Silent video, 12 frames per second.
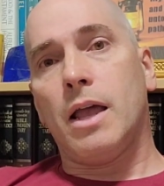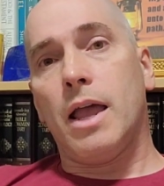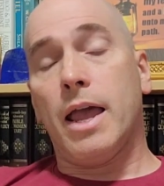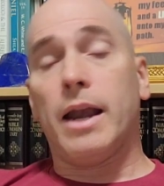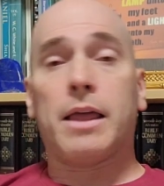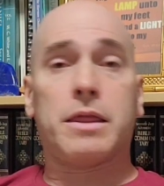
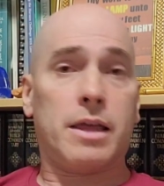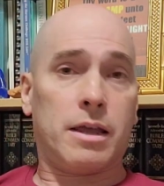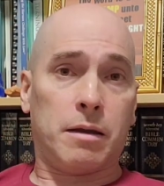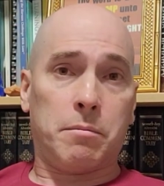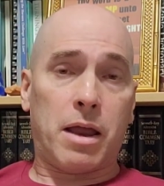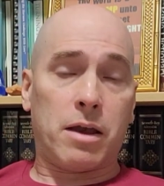And I think
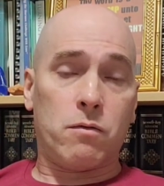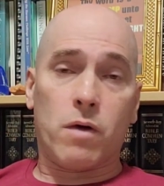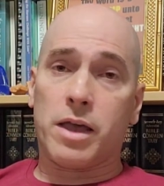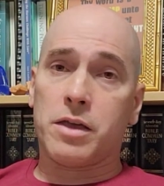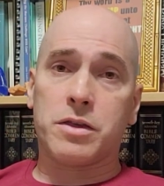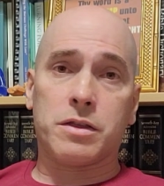in many
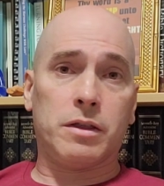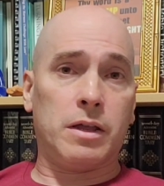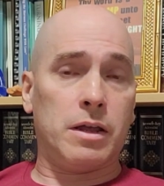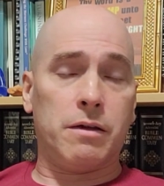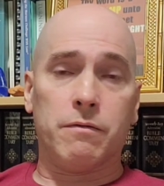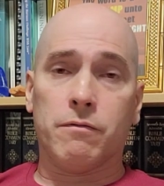ways
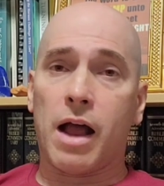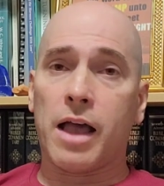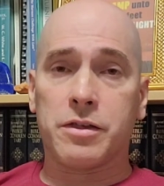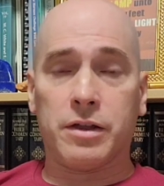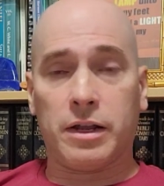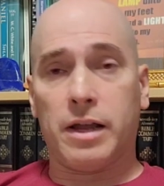the
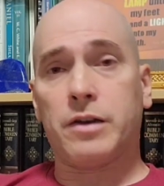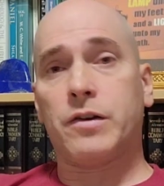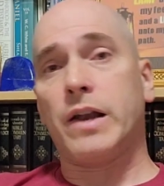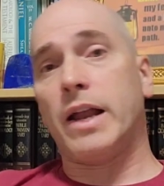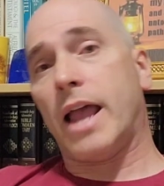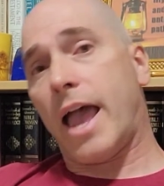rise of the
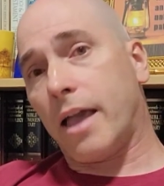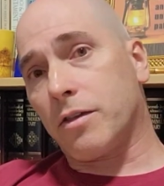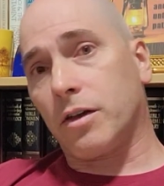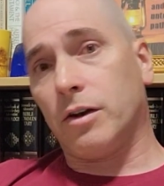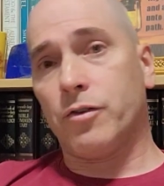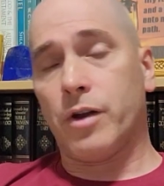internet has
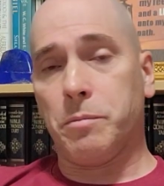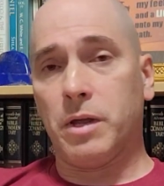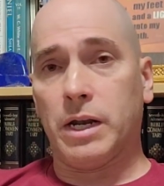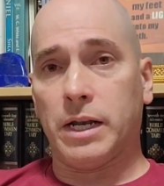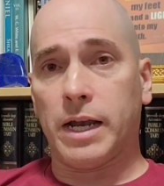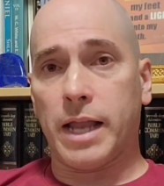
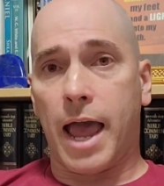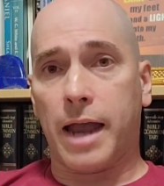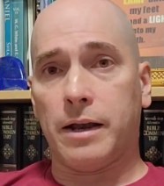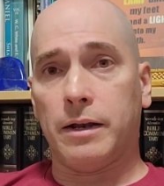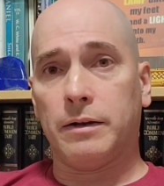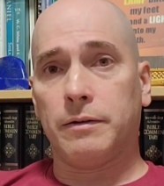contributed to that.
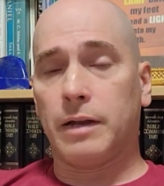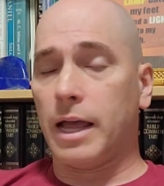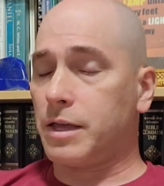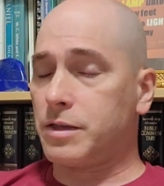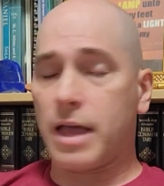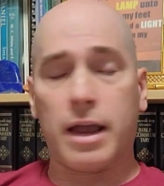Like
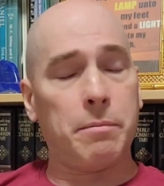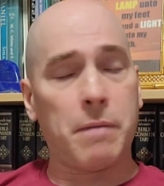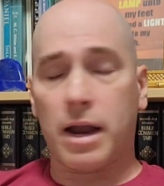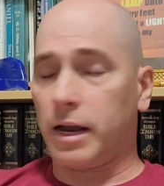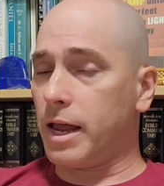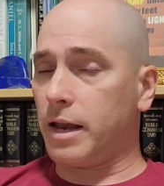I said, I'm
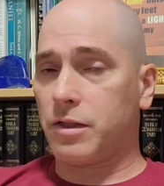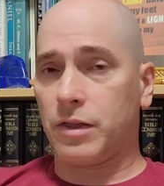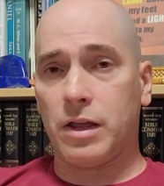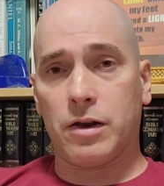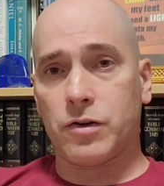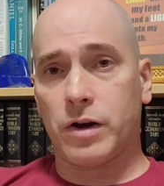not against
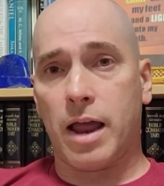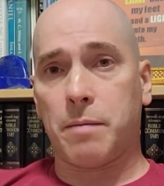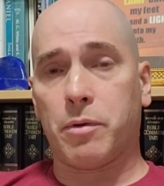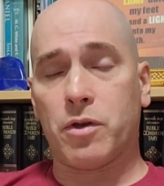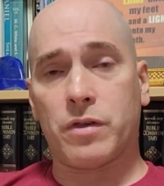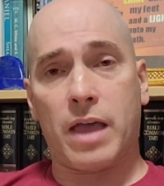the internet
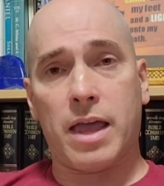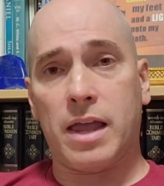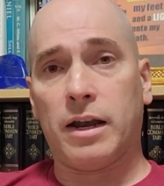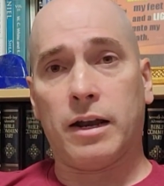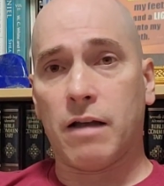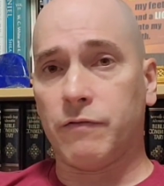per se
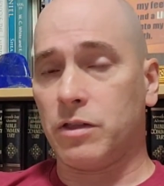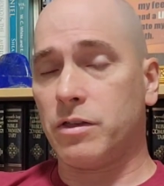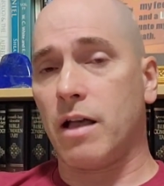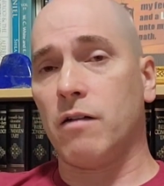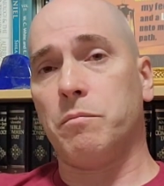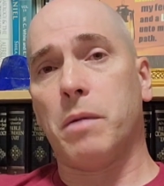in and of
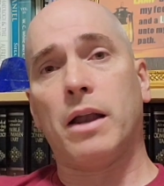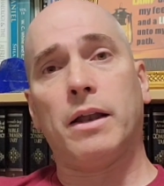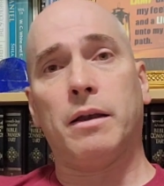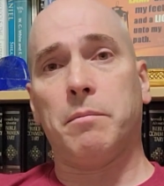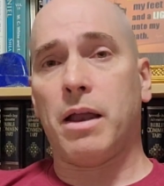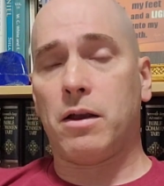itself, but
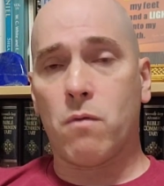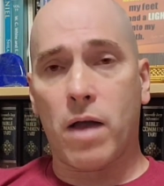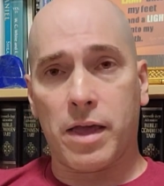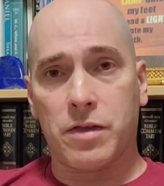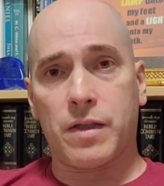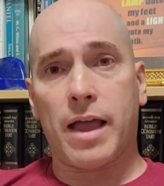in many
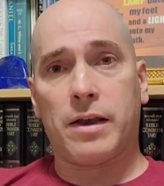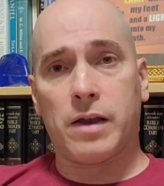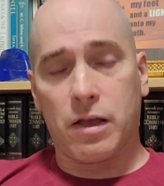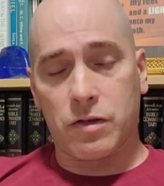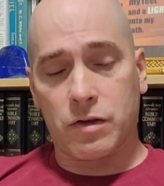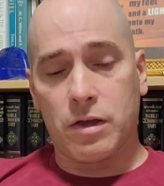ways that
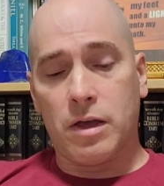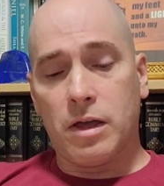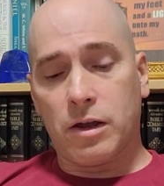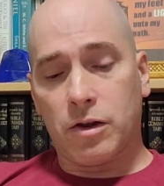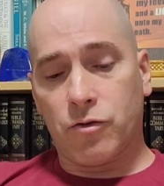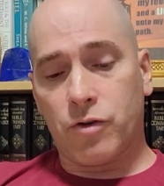does
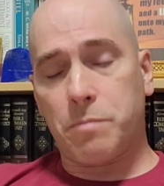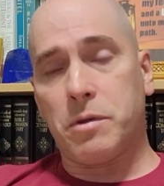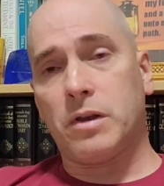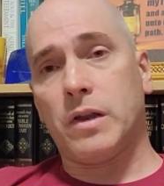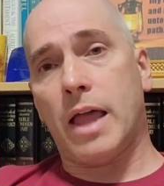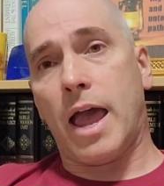
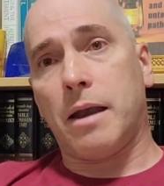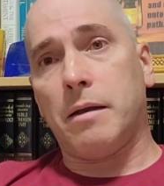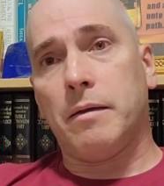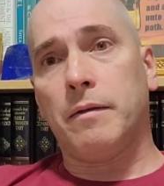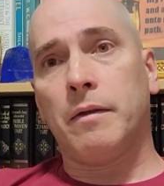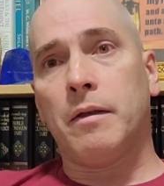contribute to that.
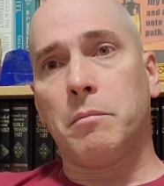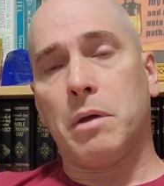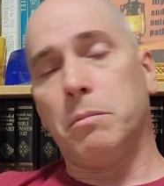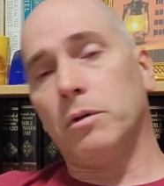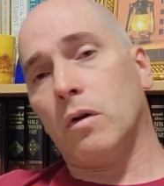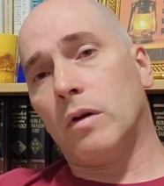
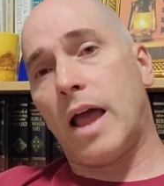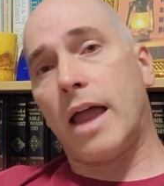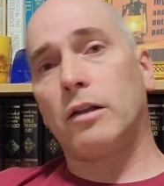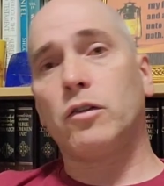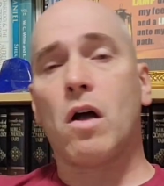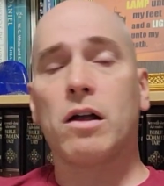People don't know how
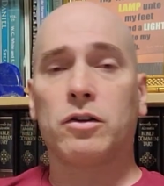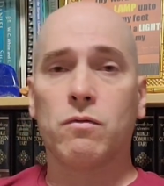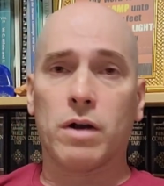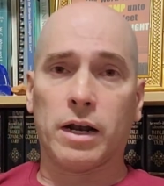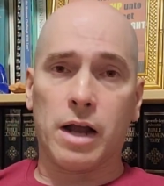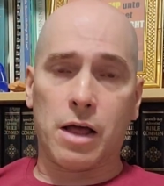to talk to
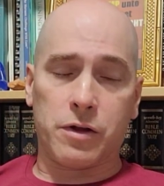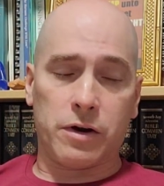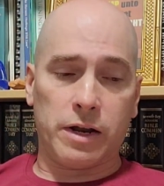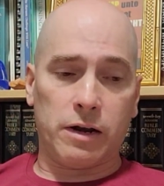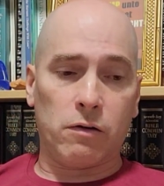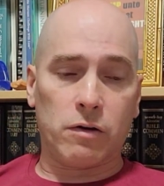one another.
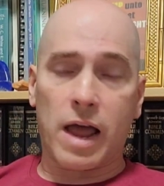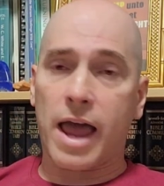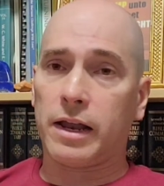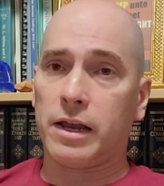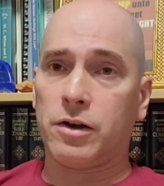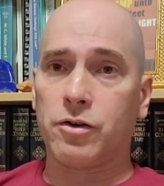They don't know how
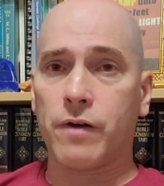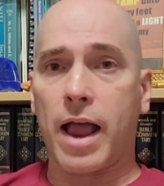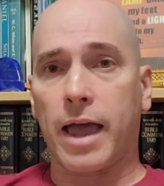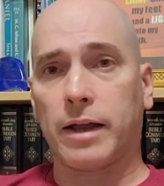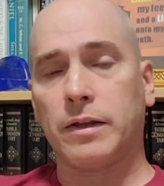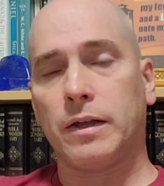to
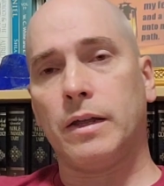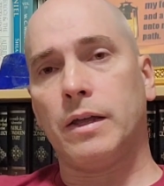interact.